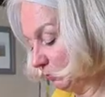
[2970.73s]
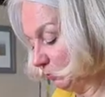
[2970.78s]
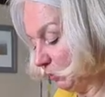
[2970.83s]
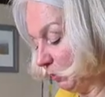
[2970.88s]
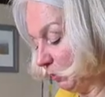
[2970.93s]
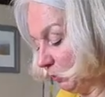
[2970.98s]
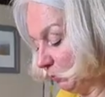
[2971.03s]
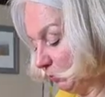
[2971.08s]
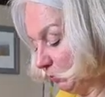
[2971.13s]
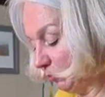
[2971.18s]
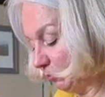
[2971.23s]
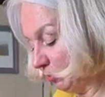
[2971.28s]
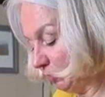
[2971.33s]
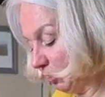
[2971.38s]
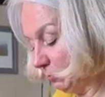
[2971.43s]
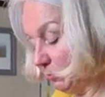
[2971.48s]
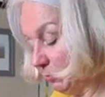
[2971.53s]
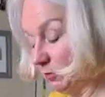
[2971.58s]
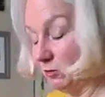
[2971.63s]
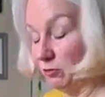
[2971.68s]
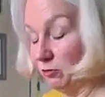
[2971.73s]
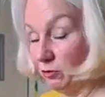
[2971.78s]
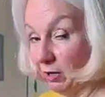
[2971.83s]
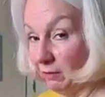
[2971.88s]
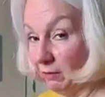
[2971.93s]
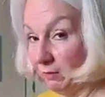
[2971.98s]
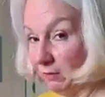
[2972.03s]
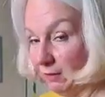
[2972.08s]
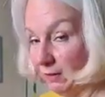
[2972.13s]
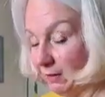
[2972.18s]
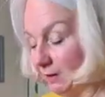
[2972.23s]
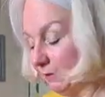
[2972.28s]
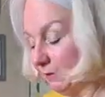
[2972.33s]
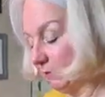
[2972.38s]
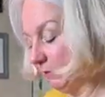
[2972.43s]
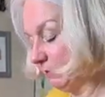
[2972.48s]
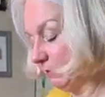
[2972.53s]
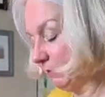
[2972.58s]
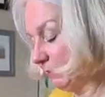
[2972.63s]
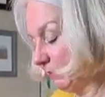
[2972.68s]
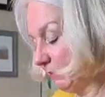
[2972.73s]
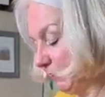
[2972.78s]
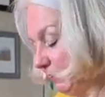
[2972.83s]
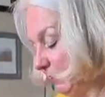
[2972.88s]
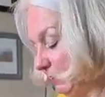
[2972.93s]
old German driver's license,